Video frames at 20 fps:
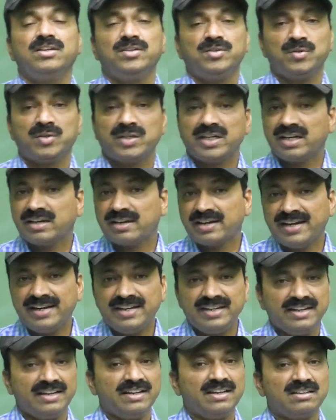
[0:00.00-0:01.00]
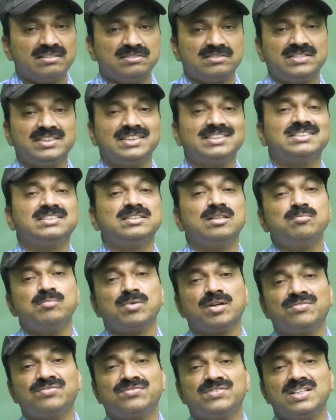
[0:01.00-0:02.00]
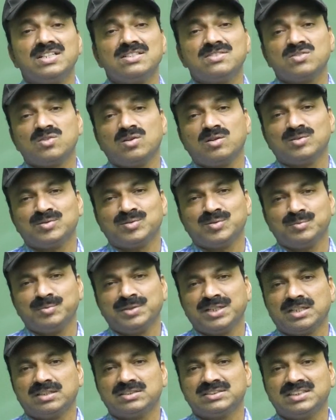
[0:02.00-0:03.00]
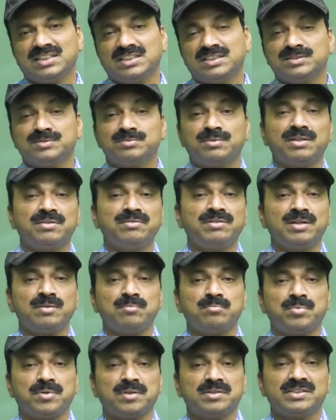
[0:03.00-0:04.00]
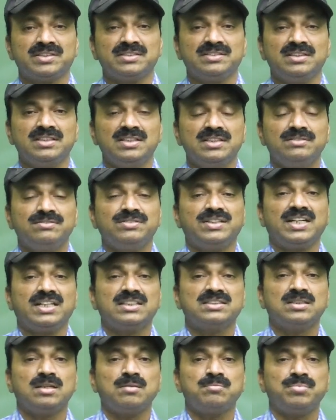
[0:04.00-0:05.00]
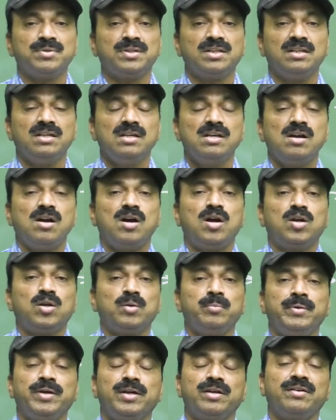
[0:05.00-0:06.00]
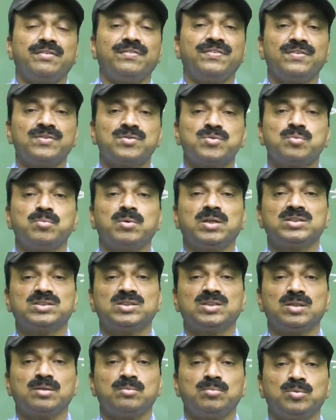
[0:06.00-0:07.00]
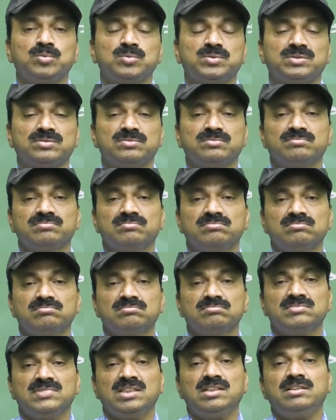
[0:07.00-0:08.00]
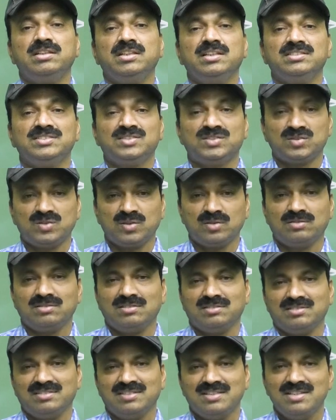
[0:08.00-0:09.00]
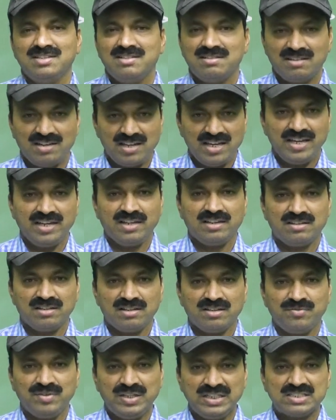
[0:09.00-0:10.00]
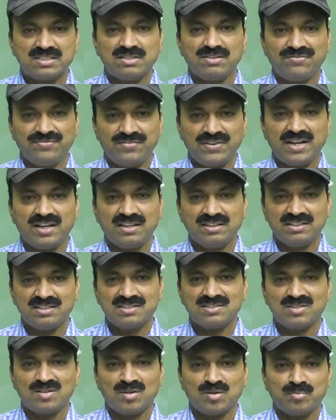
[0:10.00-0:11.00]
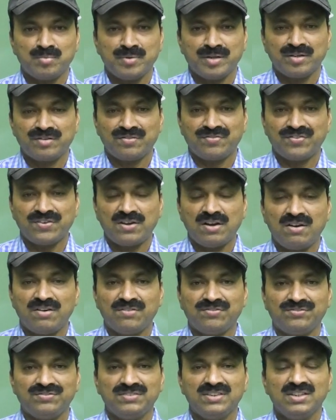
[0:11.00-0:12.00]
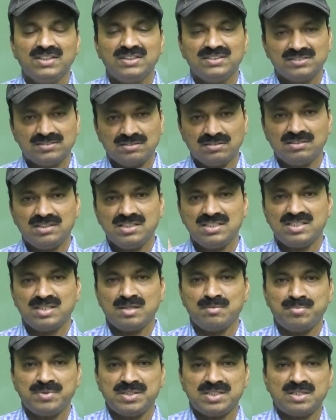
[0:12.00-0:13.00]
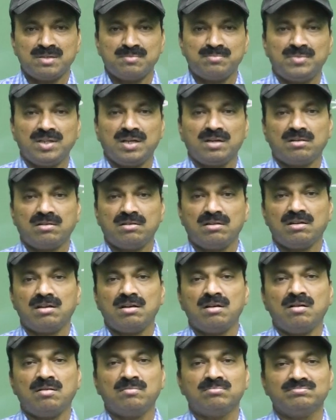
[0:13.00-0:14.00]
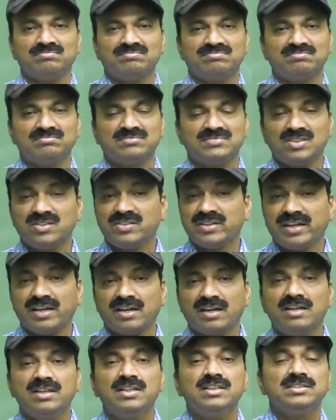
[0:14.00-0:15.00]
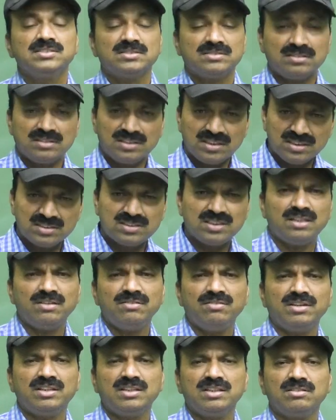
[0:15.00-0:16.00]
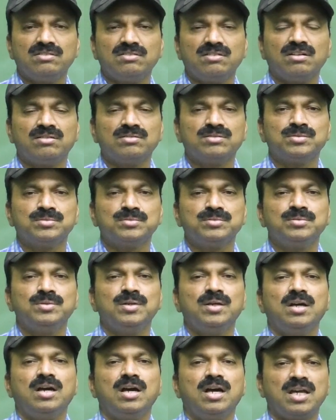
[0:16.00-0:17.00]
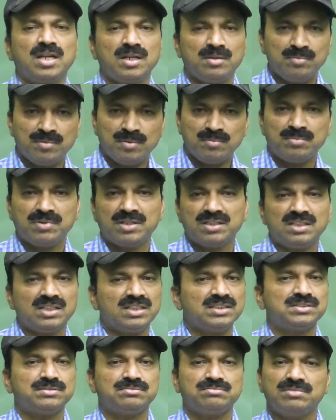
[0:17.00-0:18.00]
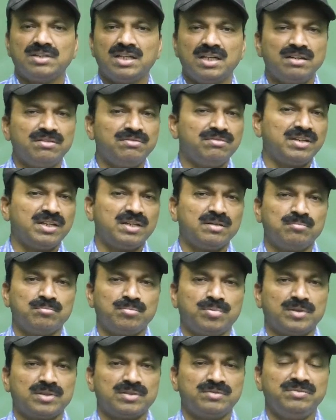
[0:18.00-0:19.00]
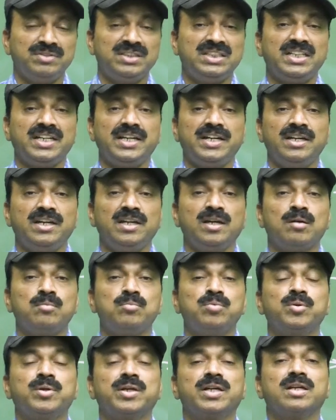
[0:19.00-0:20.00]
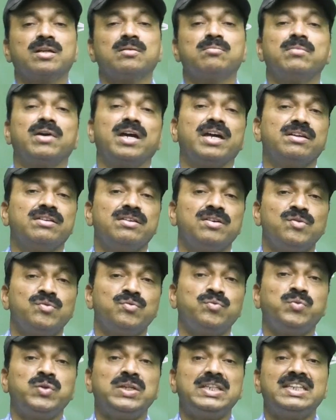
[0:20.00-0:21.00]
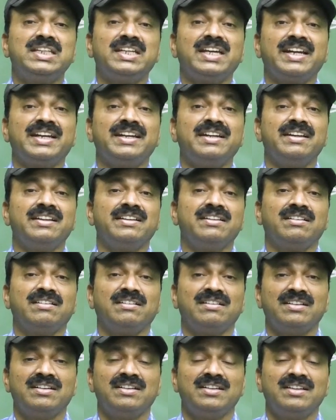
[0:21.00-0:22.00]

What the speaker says: you can write a test, number of tests also, because that is very, very important. For example, autobiography of Subhash Chandra Bose, Indian struggle. Like Wings of Fire, that's autobiography of, so they say APPSC Abdul Kalam. Okay, so each and everything you have to remember. That's very, very important. Wither India book written by Wither India.